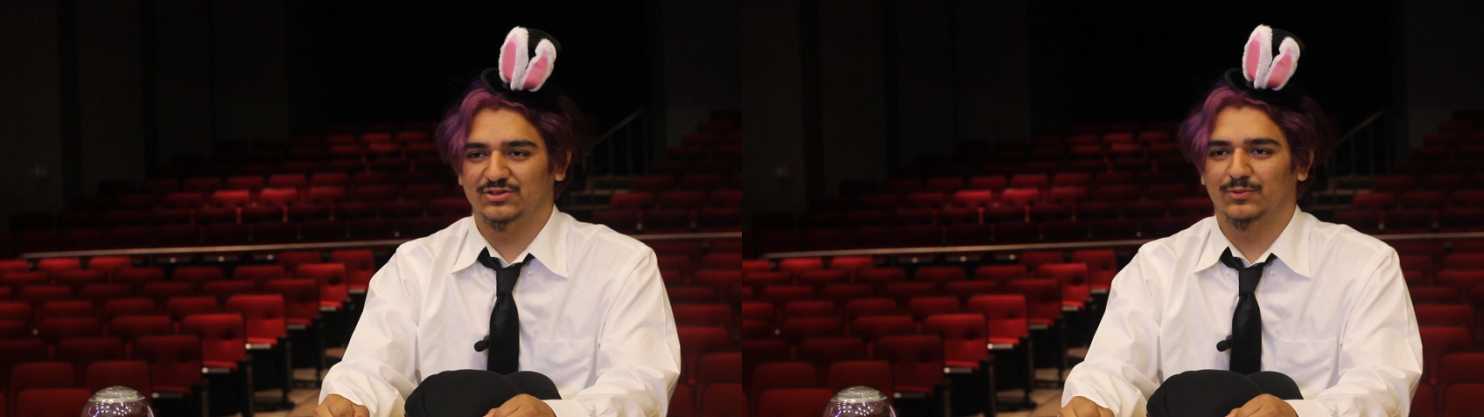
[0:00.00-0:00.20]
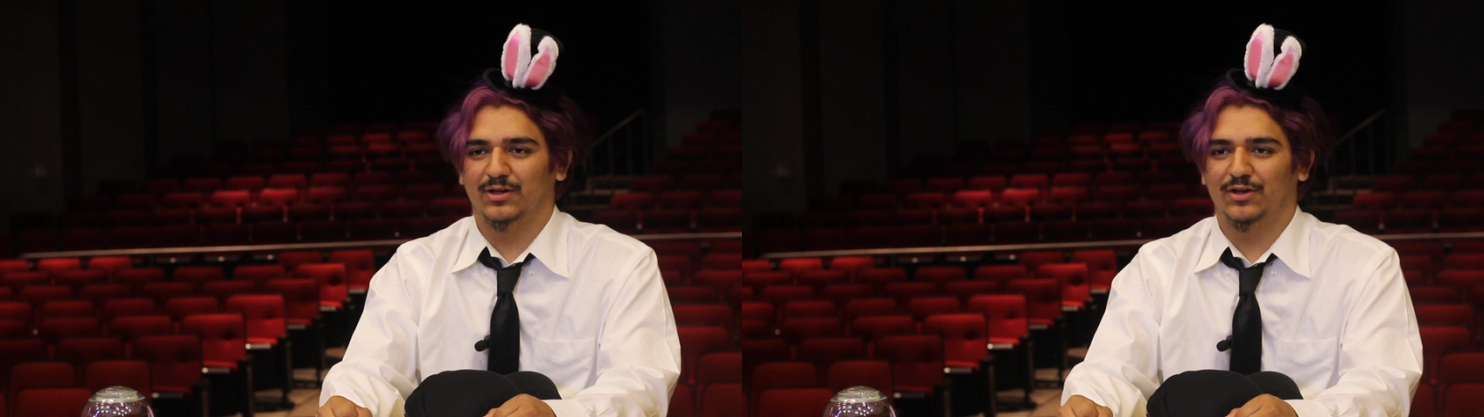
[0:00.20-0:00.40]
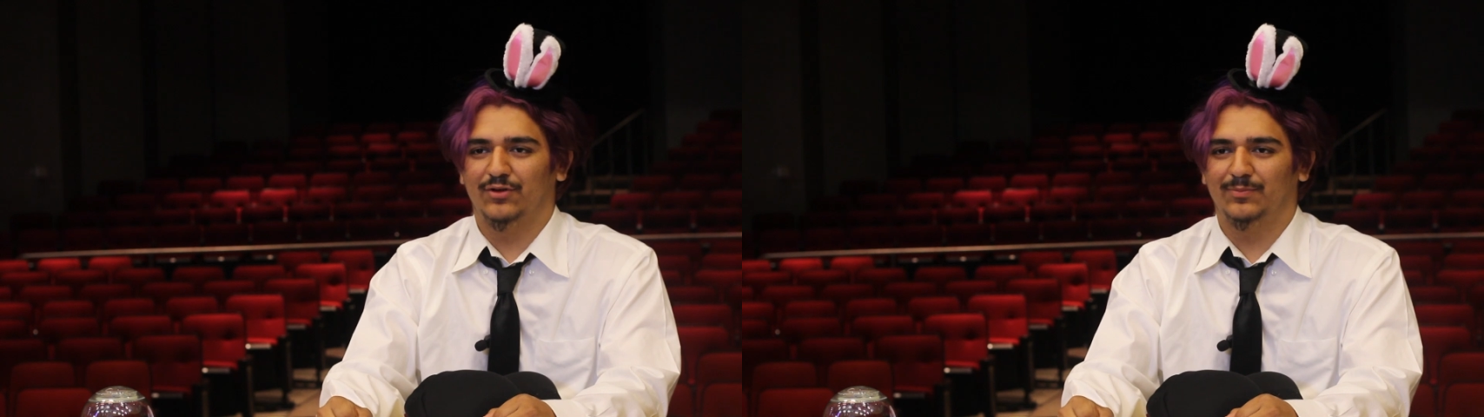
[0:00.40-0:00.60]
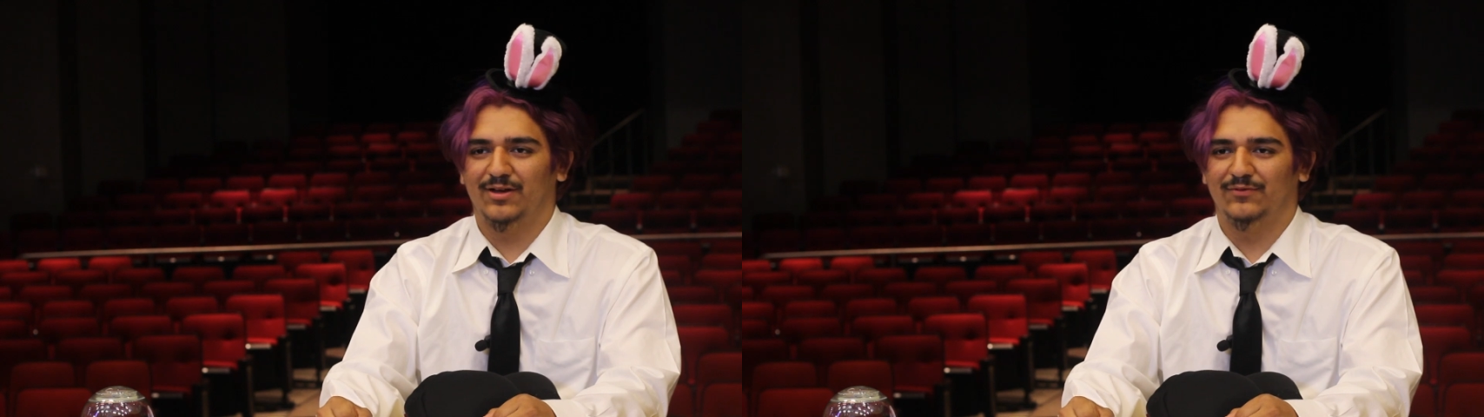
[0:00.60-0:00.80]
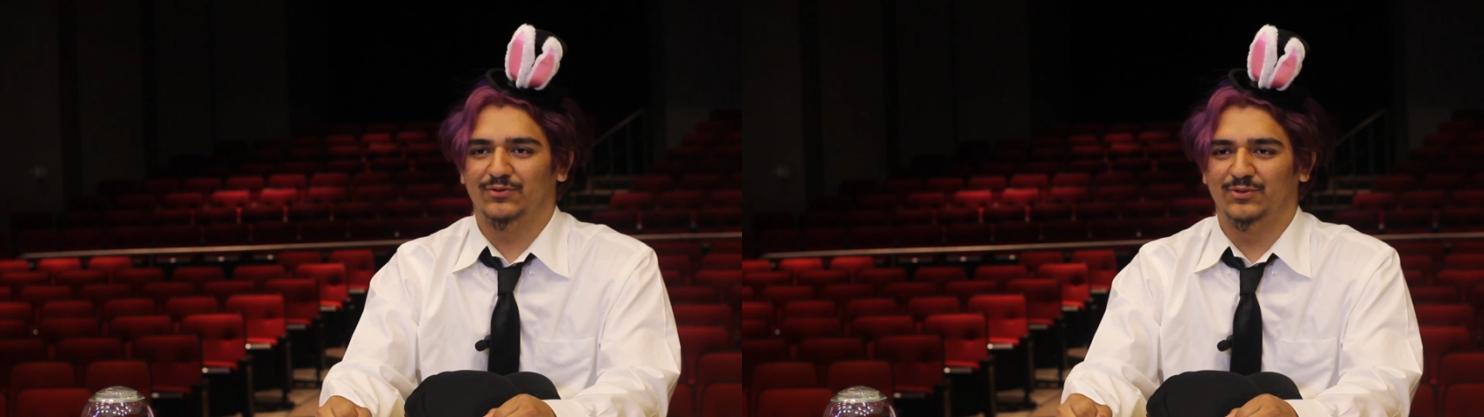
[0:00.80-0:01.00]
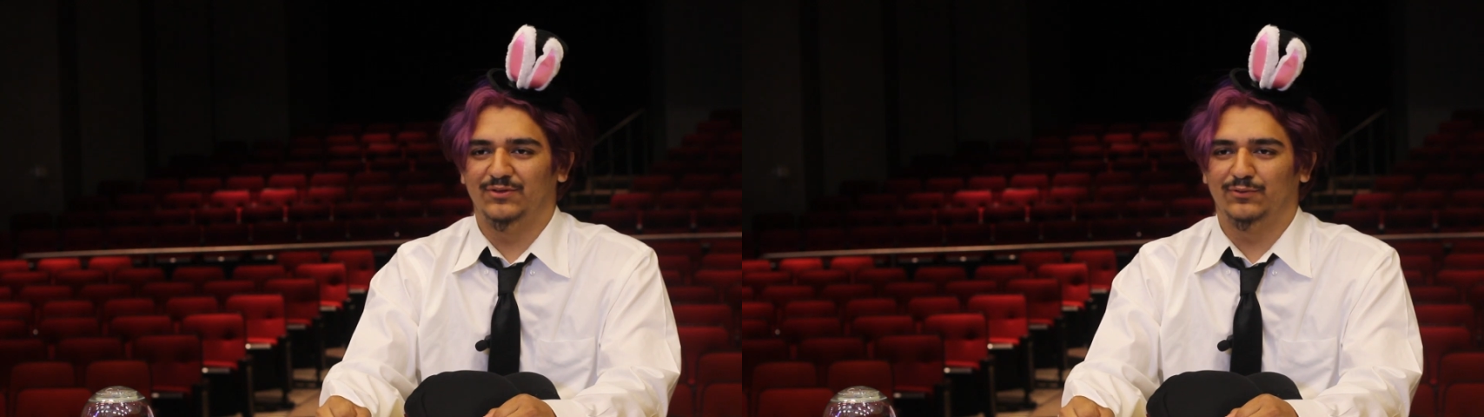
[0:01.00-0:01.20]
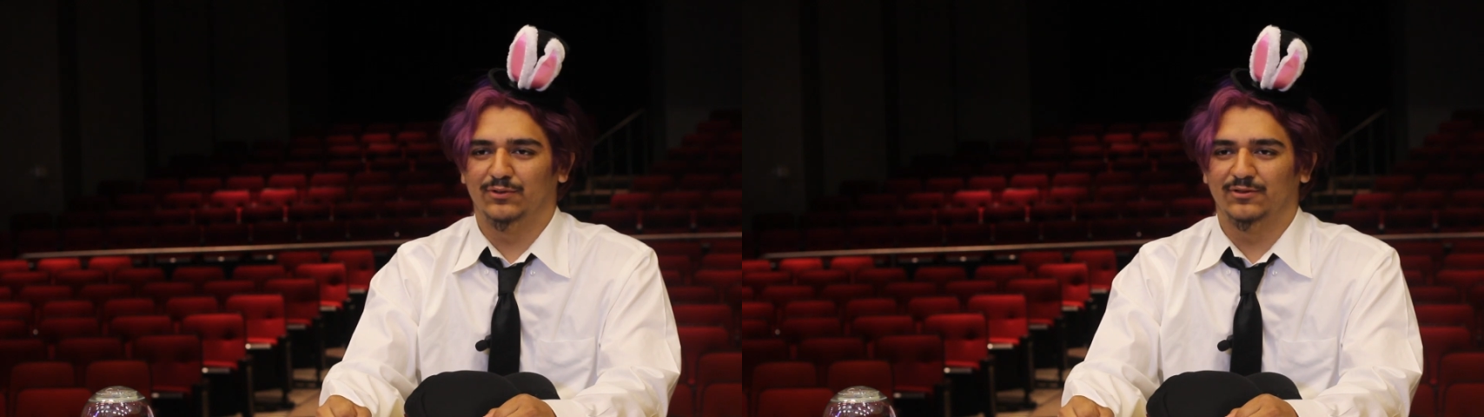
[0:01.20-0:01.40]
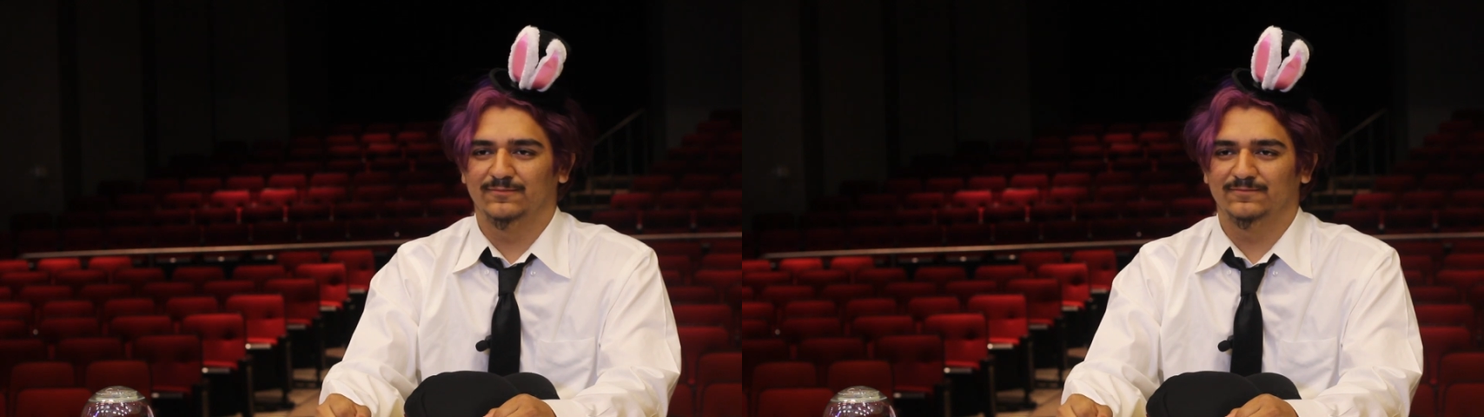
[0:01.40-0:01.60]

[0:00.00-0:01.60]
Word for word: is what I dropped out of uni for.